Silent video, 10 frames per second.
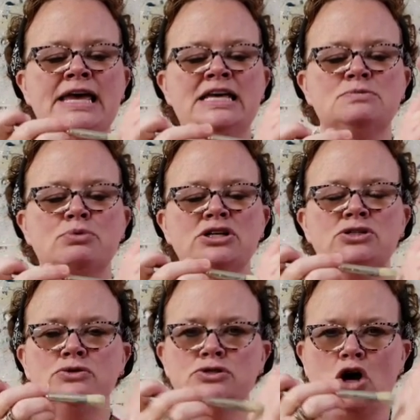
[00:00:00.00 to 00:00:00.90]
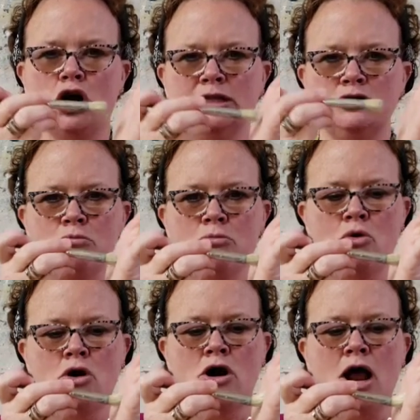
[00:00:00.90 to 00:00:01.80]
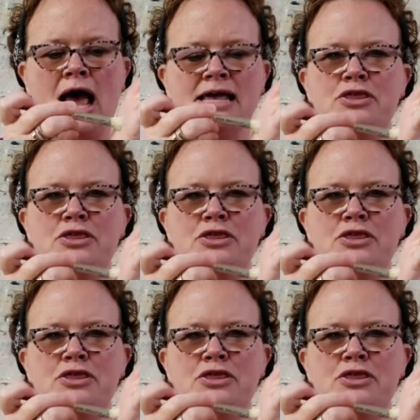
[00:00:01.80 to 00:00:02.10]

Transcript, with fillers: his bristles are a little more, uh,